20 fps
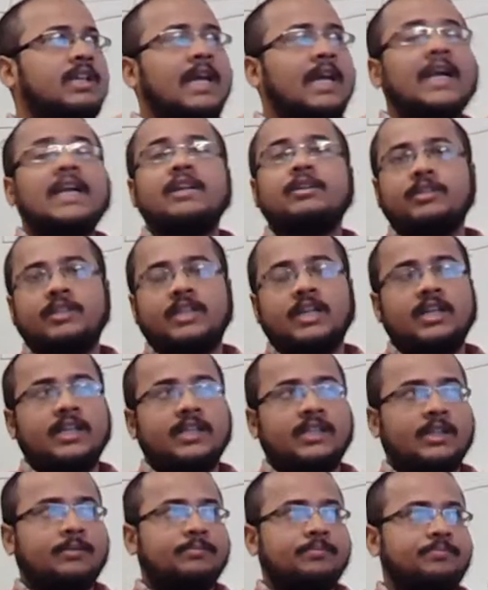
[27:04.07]
categorical
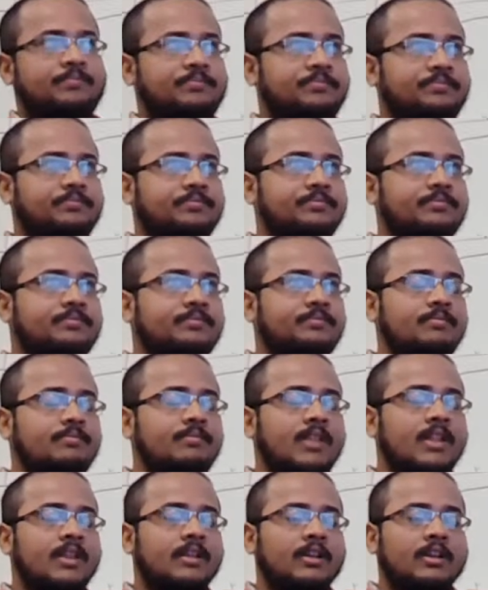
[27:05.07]
data.
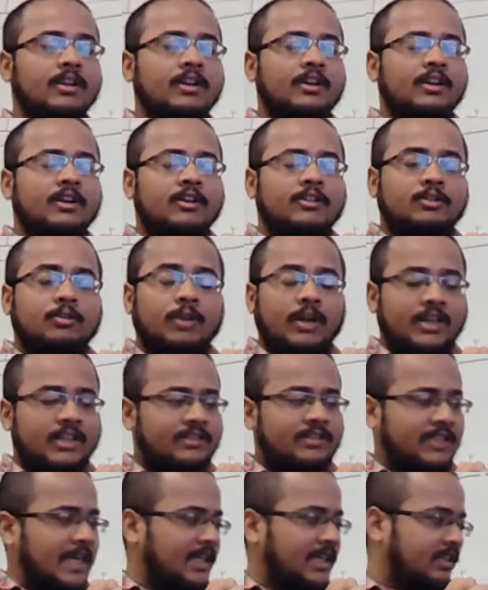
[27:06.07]
So what is
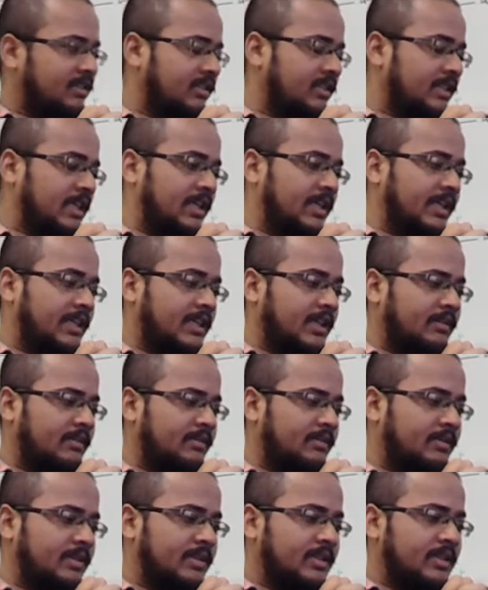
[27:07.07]
categorical data?
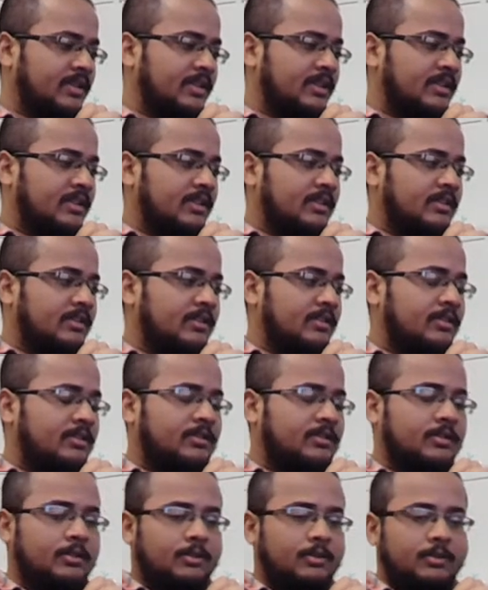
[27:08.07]

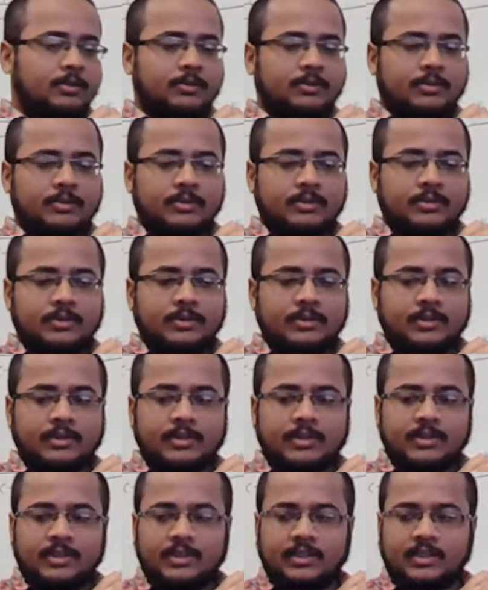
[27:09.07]
So
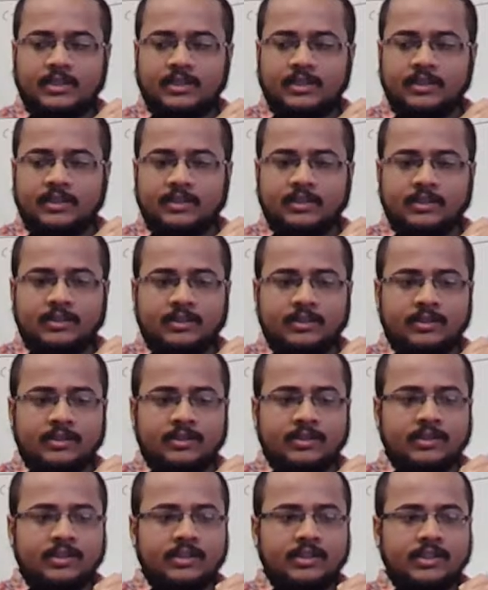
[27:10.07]
uh,
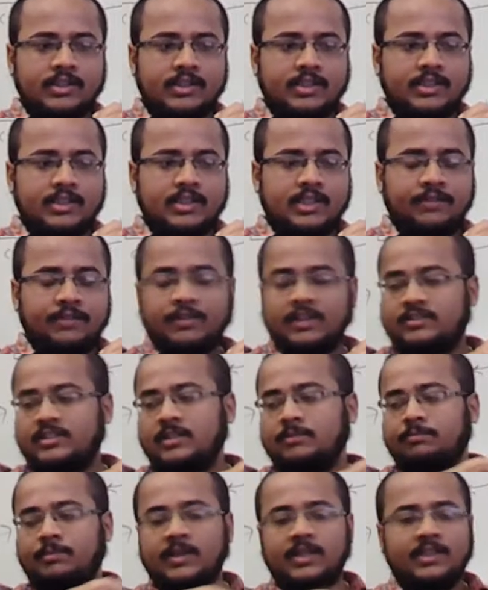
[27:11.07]
if I
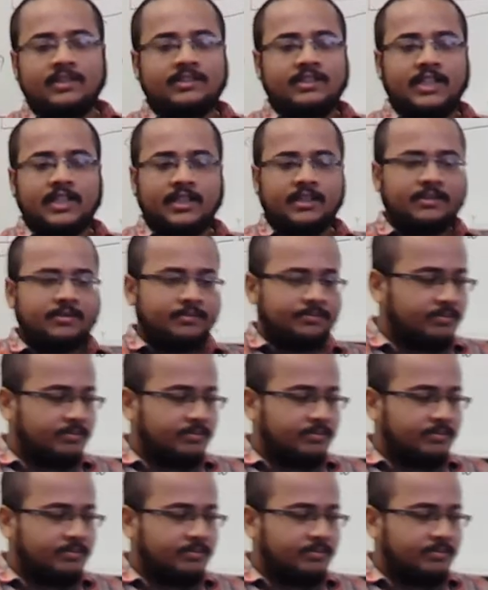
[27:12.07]
simply say